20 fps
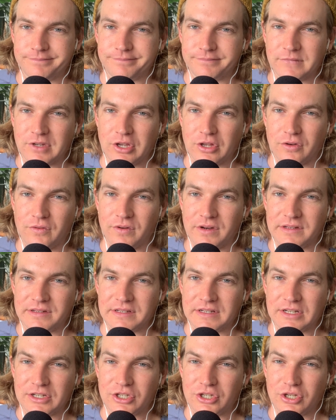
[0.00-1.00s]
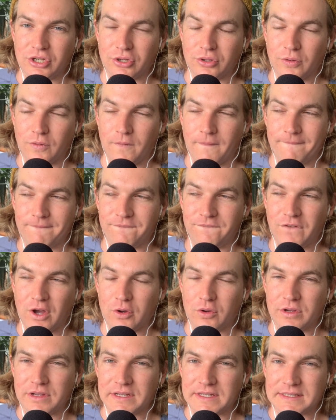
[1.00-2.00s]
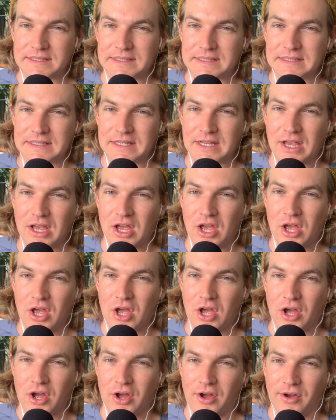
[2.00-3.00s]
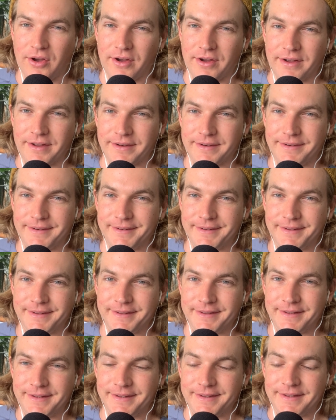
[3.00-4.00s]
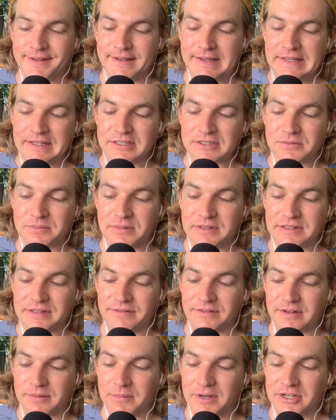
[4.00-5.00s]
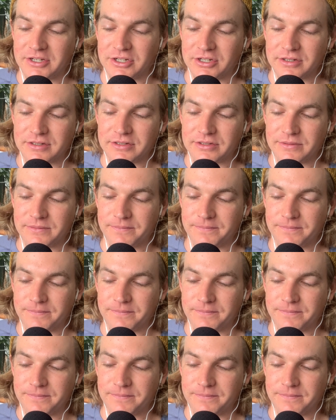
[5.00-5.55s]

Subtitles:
good reason to focus on specific measures.